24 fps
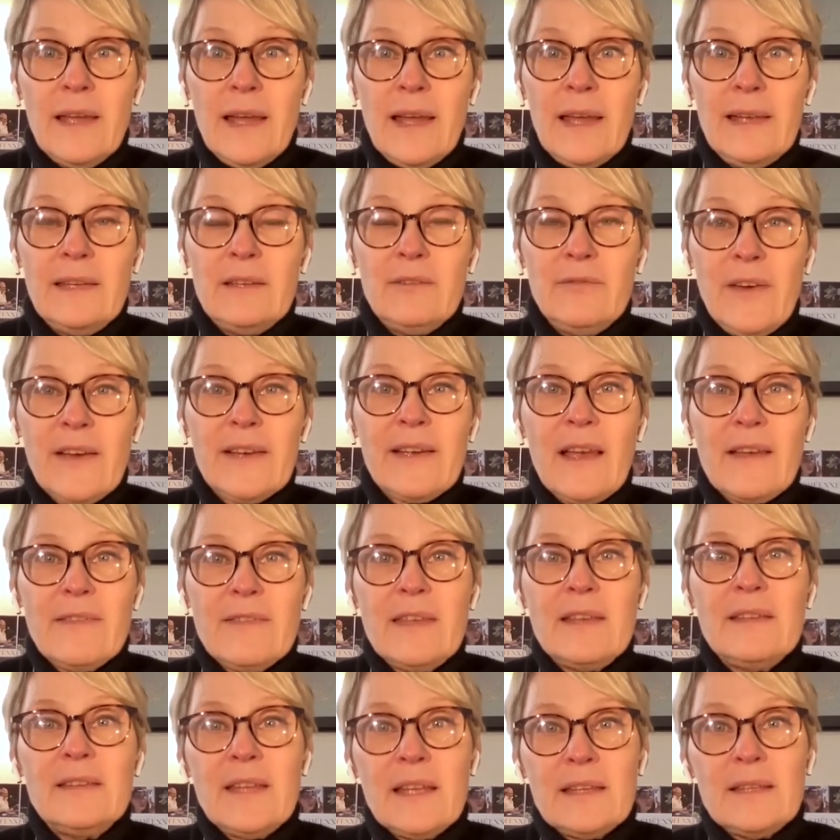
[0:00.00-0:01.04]
And in fact, I
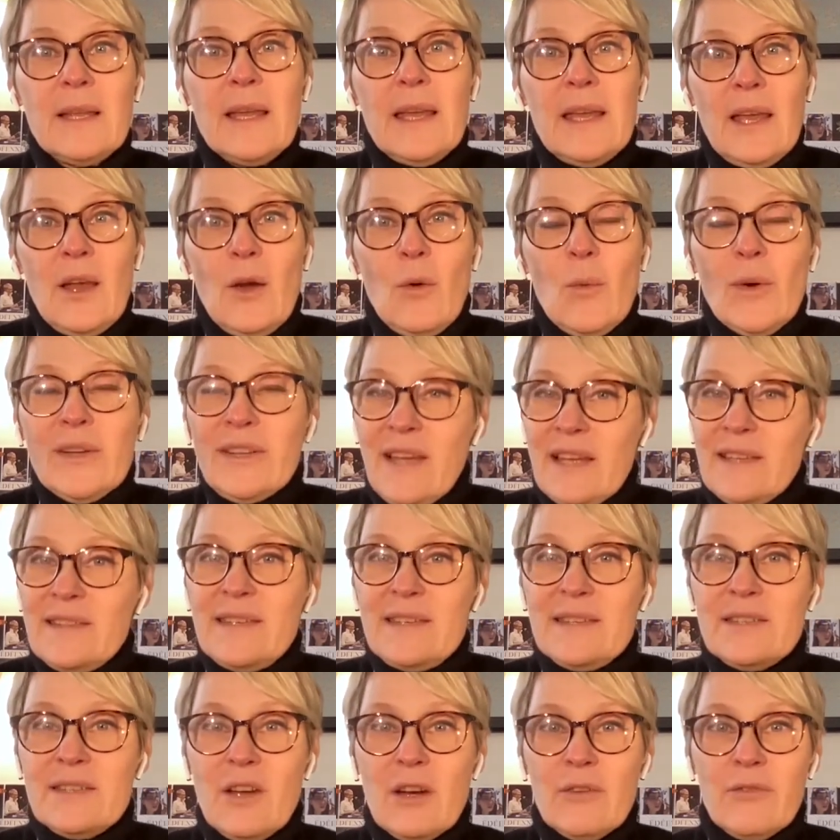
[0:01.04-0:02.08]
think that what I
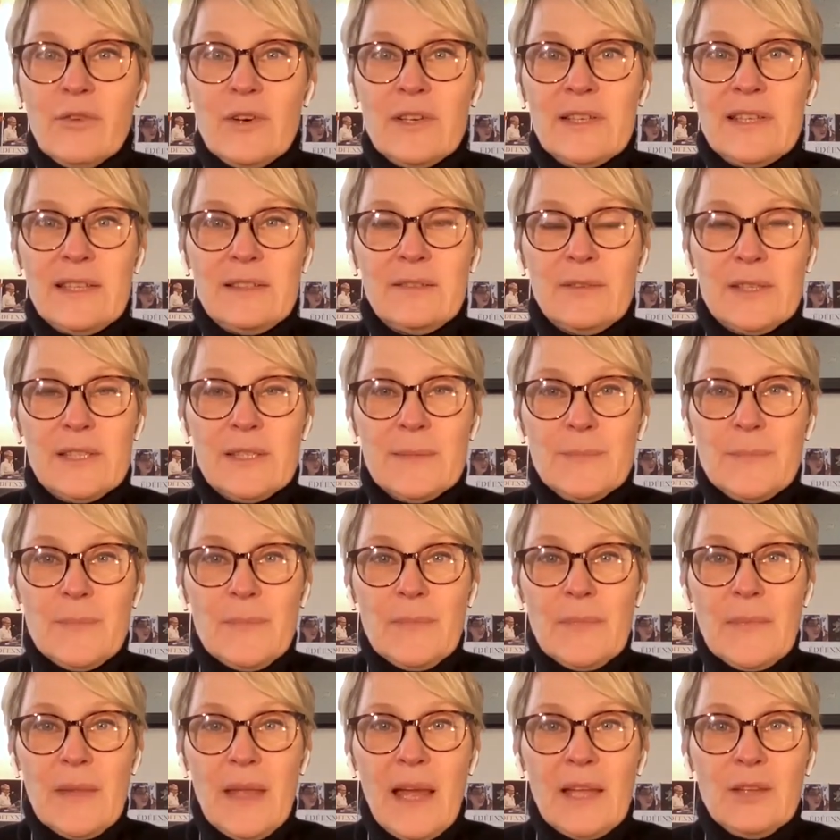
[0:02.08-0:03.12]
discovered, it
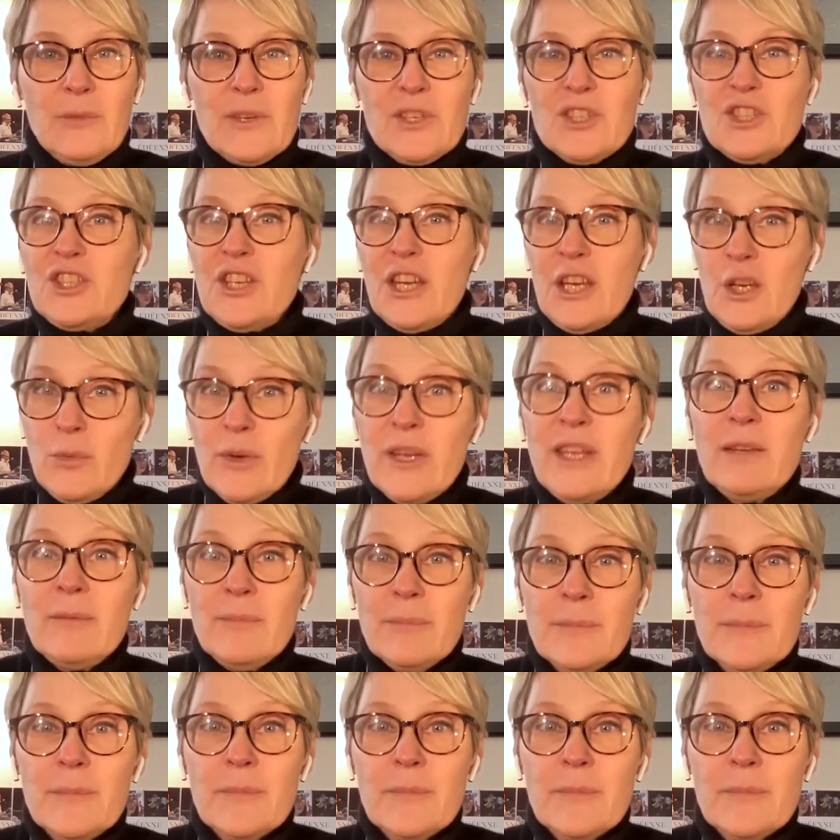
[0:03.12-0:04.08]
was genuine.